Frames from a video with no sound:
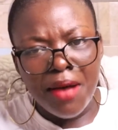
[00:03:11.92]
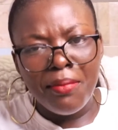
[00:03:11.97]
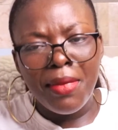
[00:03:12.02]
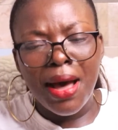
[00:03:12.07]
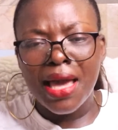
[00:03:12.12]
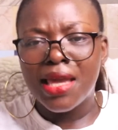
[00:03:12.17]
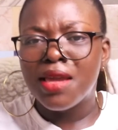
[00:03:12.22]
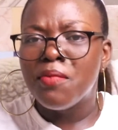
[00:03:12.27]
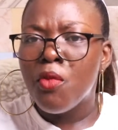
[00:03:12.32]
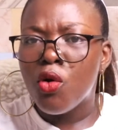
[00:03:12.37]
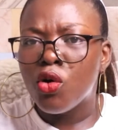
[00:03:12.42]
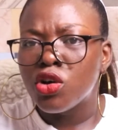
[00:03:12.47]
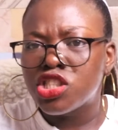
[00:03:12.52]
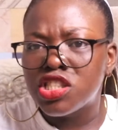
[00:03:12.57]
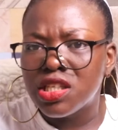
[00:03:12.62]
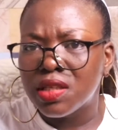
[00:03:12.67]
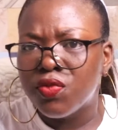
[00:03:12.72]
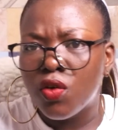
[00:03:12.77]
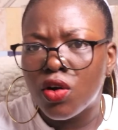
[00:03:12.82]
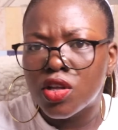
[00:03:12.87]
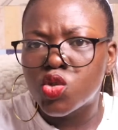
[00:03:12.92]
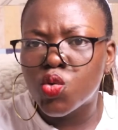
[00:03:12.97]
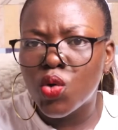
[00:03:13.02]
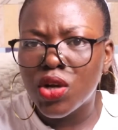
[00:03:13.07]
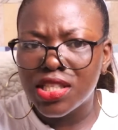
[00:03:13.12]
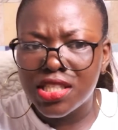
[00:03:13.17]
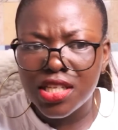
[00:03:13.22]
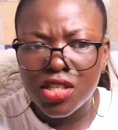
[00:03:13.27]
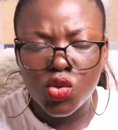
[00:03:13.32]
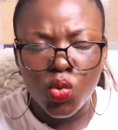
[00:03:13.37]
my emotions for
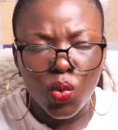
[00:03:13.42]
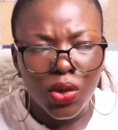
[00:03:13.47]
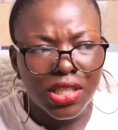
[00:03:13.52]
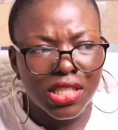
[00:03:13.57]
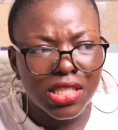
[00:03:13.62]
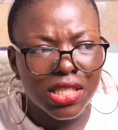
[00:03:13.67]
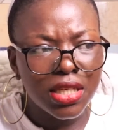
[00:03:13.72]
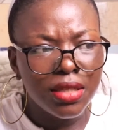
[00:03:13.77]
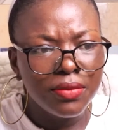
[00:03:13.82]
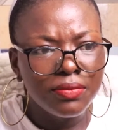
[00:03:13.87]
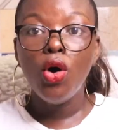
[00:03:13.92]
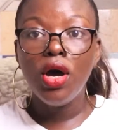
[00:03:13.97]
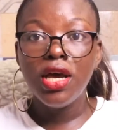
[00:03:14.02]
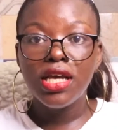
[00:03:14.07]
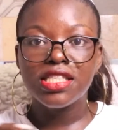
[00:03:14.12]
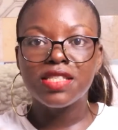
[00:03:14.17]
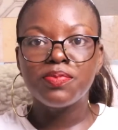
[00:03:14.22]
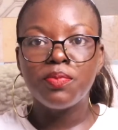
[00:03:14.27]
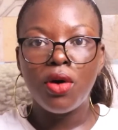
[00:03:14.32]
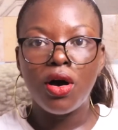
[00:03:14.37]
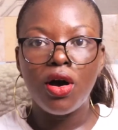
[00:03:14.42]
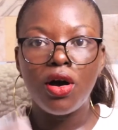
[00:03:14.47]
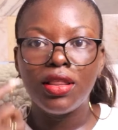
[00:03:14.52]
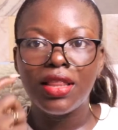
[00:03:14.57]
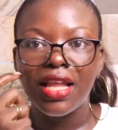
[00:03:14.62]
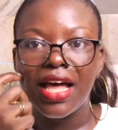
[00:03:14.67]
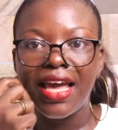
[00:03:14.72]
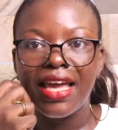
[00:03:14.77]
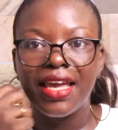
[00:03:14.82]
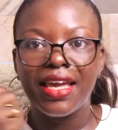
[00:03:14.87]
2020 who is more
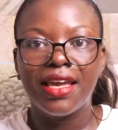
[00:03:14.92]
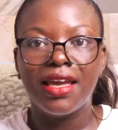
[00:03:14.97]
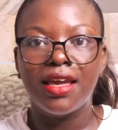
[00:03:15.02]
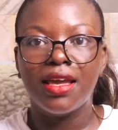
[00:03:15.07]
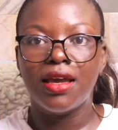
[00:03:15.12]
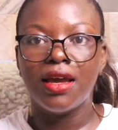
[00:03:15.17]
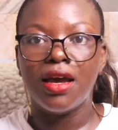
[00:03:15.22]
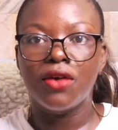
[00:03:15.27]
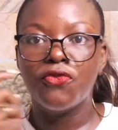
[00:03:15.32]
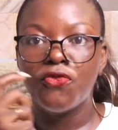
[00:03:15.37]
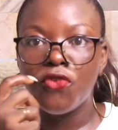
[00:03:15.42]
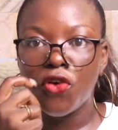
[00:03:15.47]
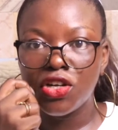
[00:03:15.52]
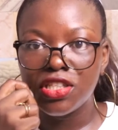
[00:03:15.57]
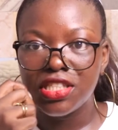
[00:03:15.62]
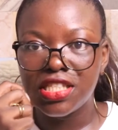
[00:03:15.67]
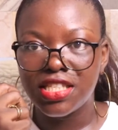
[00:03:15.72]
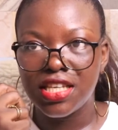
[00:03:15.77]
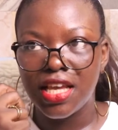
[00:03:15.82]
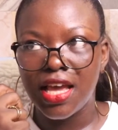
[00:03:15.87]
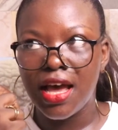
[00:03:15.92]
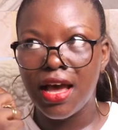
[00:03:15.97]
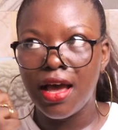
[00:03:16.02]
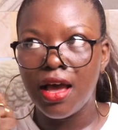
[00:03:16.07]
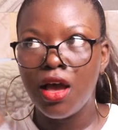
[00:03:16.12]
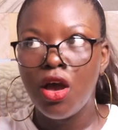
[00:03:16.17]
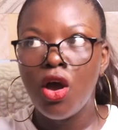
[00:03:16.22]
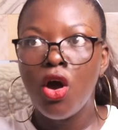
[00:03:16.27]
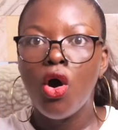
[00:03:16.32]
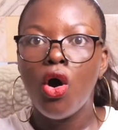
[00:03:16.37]
like a frontier
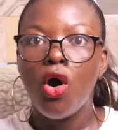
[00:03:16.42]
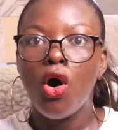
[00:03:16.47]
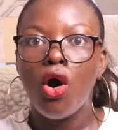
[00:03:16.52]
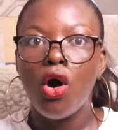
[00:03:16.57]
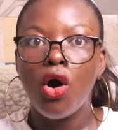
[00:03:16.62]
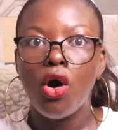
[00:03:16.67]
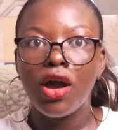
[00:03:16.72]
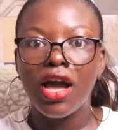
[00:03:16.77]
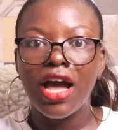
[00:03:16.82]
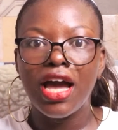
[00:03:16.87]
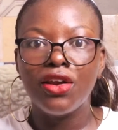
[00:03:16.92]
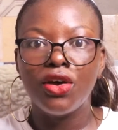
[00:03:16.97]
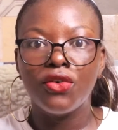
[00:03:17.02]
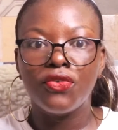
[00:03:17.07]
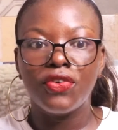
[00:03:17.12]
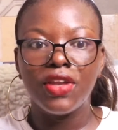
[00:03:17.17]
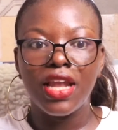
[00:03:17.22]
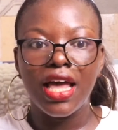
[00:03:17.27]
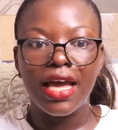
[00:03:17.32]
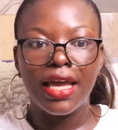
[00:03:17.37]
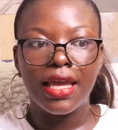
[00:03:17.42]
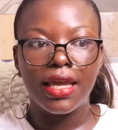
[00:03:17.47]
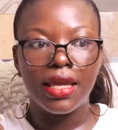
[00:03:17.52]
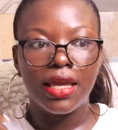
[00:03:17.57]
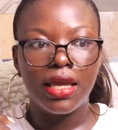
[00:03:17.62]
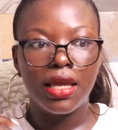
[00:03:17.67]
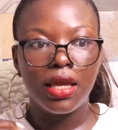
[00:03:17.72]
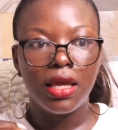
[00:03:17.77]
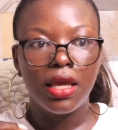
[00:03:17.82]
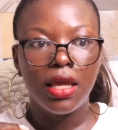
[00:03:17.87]
or kind of like
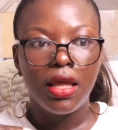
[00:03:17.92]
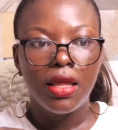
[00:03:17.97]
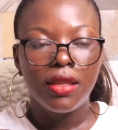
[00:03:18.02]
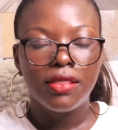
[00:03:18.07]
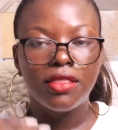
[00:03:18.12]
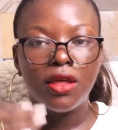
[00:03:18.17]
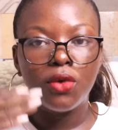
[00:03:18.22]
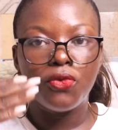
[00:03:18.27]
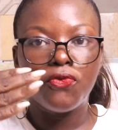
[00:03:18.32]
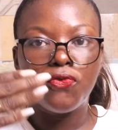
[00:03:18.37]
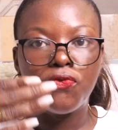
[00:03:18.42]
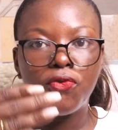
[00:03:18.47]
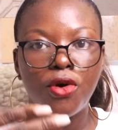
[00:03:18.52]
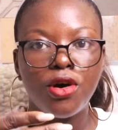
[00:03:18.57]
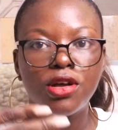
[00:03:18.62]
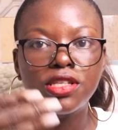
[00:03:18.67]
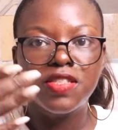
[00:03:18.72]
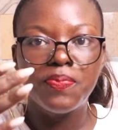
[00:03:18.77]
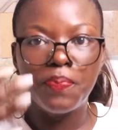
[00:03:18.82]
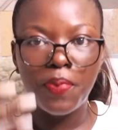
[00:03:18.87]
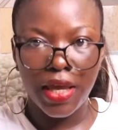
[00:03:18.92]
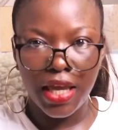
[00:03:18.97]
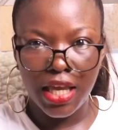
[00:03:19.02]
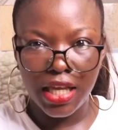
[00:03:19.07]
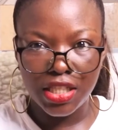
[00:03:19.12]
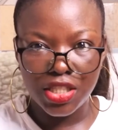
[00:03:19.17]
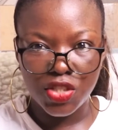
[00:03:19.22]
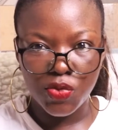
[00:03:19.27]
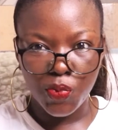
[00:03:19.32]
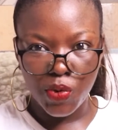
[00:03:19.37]
the front
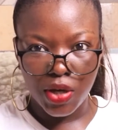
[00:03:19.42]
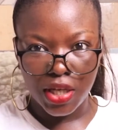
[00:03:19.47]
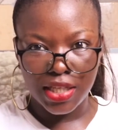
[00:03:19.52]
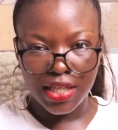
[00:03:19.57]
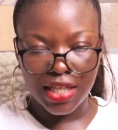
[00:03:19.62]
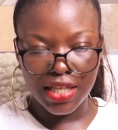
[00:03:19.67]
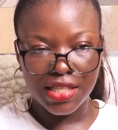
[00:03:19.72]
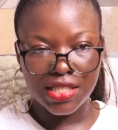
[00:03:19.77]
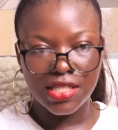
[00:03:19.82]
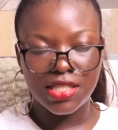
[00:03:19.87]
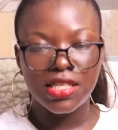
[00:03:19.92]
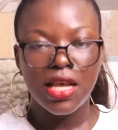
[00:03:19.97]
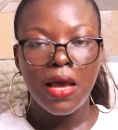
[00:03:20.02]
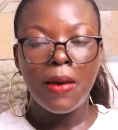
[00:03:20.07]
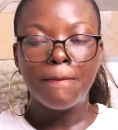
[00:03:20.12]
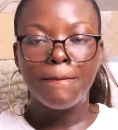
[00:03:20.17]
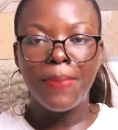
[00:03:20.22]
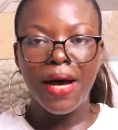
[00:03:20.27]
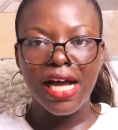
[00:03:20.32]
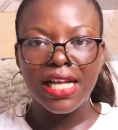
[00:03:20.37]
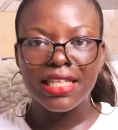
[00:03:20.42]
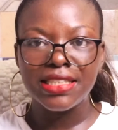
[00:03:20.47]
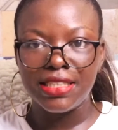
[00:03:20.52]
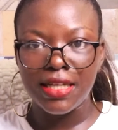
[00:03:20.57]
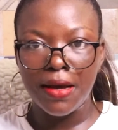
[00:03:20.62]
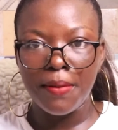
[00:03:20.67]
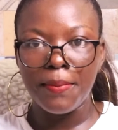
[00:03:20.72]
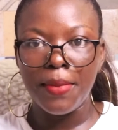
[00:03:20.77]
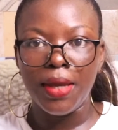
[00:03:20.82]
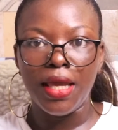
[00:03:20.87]
page with this
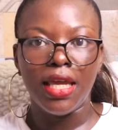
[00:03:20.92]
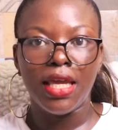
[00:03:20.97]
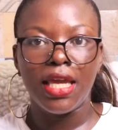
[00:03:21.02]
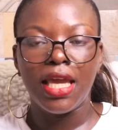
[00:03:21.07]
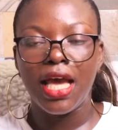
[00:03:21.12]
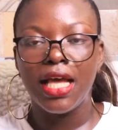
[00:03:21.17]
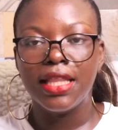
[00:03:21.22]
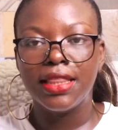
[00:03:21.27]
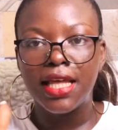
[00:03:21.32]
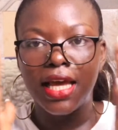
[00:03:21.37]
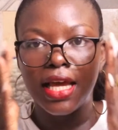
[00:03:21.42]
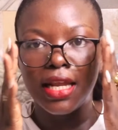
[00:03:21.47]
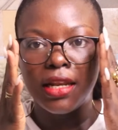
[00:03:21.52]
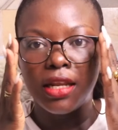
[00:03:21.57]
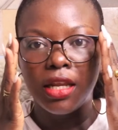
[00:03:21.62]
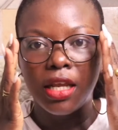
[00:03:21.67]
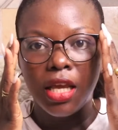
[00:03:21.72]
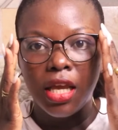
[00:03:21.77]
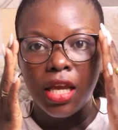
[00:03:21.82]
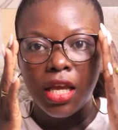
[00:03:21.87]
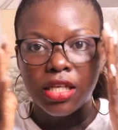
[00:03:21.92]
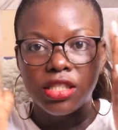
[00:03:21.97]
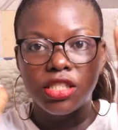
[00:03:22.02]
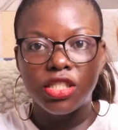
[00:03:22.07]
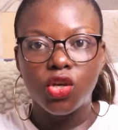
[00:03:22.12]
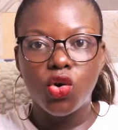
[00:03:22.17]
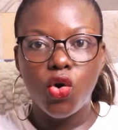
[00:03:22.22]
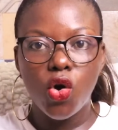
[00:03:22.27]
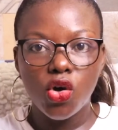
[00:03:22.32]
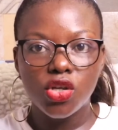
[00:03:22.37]
pandemic and then
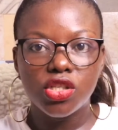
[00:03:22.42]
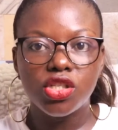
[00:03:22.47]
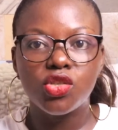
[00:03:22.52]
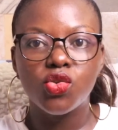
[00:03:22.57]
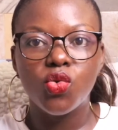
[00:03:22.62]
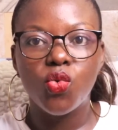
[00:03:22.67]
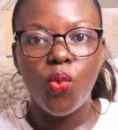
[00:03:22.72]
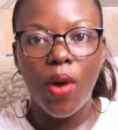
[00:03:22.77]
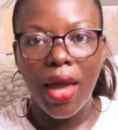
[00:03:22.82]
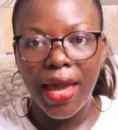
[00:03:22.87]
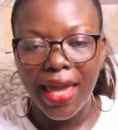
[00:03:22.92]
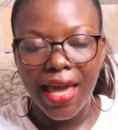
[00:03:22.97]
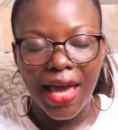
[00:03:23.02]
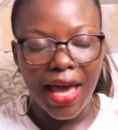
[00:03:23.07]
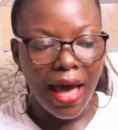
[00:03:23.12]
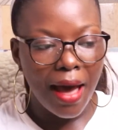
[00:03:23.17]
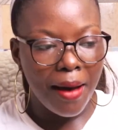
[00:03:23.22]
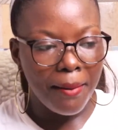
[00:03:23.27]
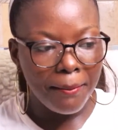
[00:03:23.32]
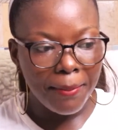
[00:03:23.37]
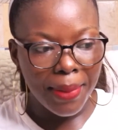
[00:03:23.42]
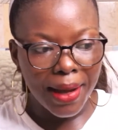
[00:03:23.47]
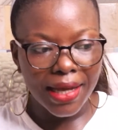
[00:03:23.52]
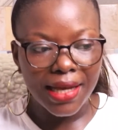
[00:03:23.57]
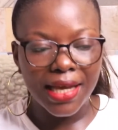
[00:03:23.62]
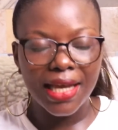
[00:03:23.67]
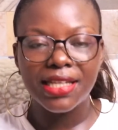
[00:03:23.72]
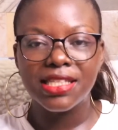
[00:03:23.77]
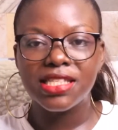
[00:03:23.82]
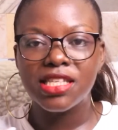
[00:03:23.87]
she goes to work and come
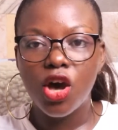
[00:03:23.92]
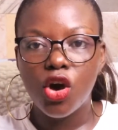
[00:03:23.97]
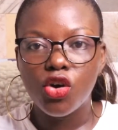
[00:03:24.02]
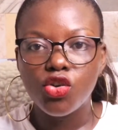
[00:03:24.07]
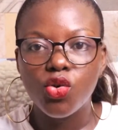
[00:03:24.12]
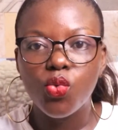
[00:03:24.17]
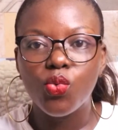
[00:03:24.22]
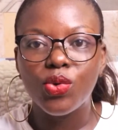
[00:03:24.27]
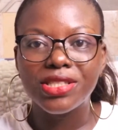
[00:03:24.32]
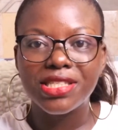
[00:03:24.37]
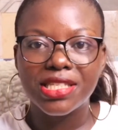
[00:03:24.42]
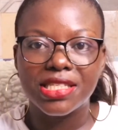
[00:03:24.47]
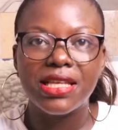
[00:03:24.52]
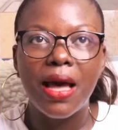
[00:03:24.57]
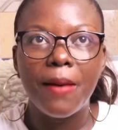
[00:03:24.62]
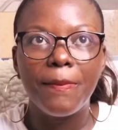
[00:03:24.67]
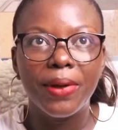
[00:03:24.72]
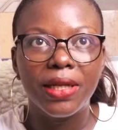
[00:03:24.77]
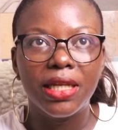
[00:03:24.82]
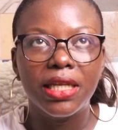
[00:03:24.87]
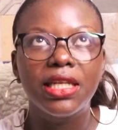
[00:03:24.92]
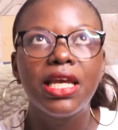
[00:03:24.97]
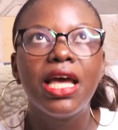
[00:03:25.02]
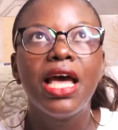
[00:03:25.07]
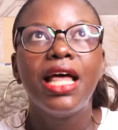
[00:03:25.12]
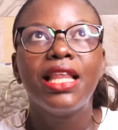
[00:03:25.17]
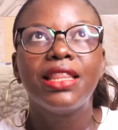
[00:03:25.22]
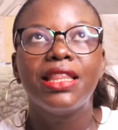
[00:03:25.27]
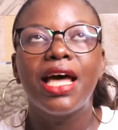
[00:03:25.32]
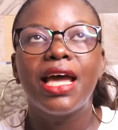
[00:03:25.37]
back and tell you what is happening
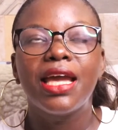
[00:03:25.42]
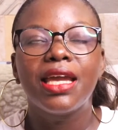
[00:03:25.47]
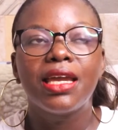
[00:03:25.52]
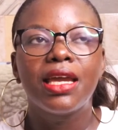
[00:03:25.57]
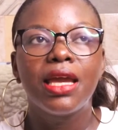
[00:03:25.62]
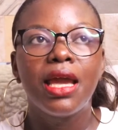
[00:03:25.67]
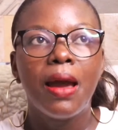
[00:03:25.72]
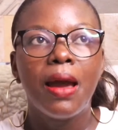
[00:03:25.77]
like